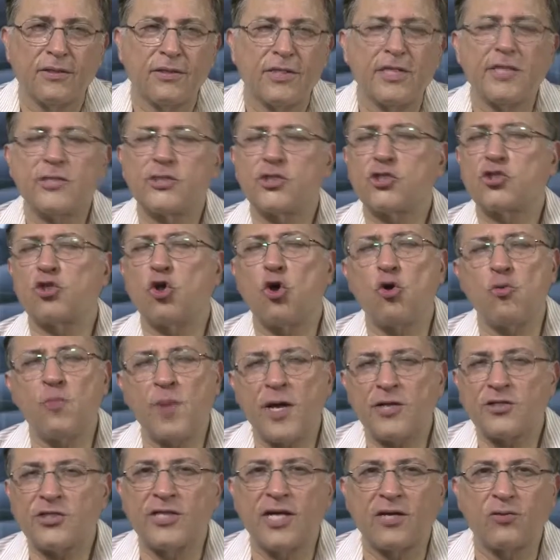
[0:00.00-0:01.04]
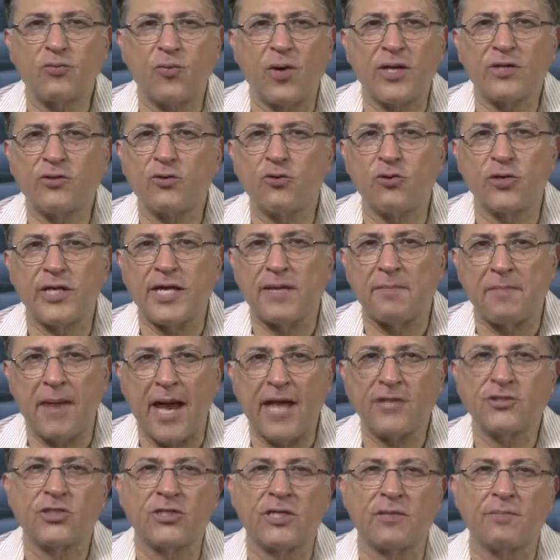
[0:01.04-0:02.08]
There's so much that one could
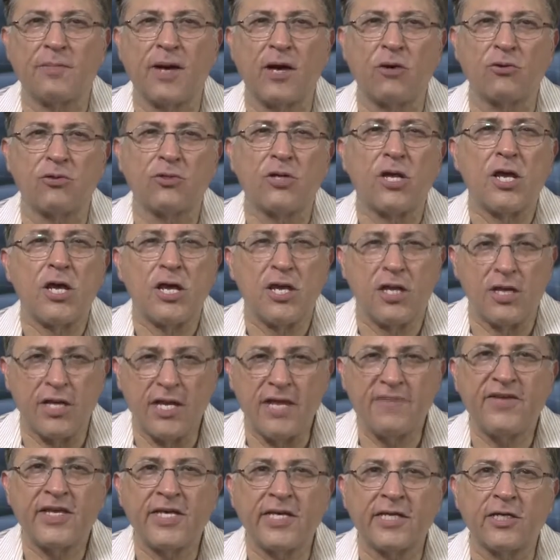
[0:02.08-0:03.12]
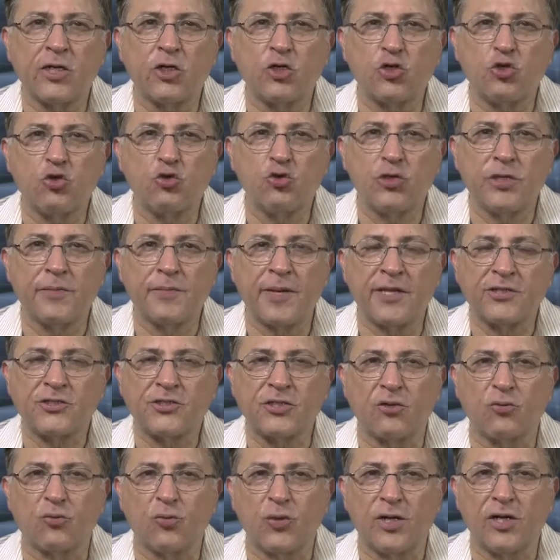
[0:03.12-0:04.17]
imagine about living in a
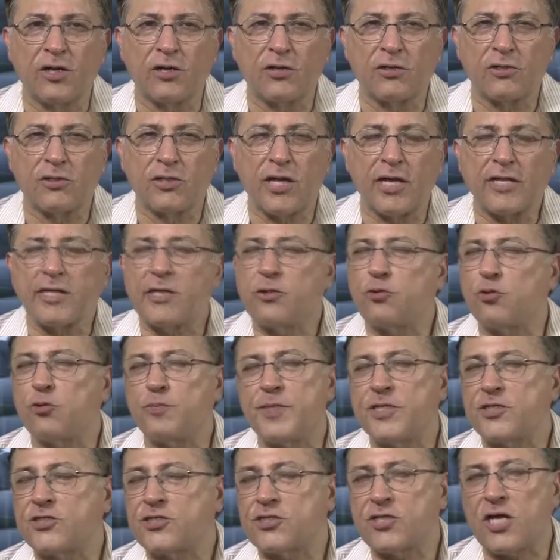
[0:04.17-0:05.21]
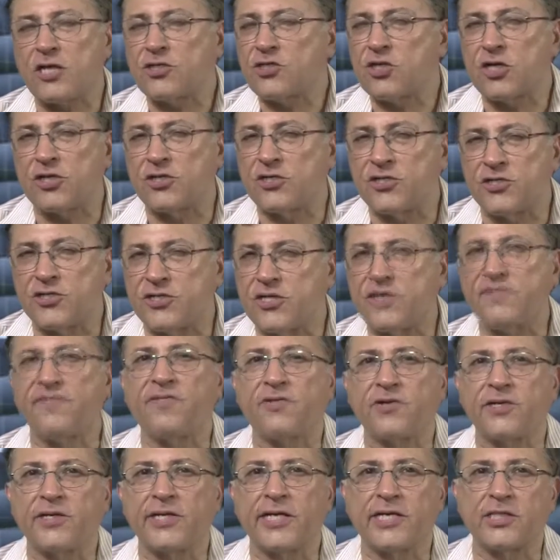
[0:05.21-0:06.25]
two-dimensional world, and it would be such a
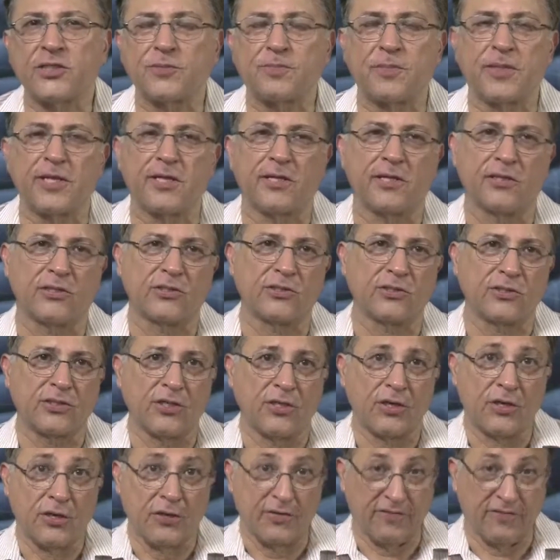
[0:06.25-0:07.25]
different experience.